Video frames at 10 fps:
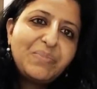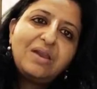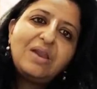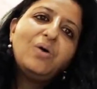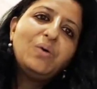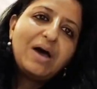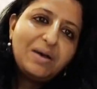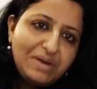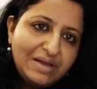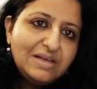and now I
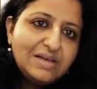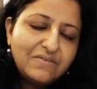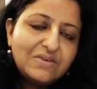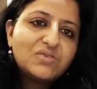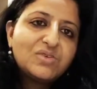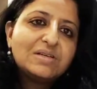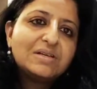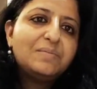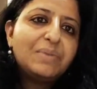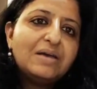am leading governance, risk and
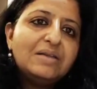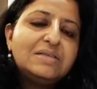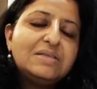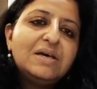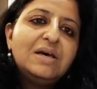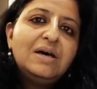compliance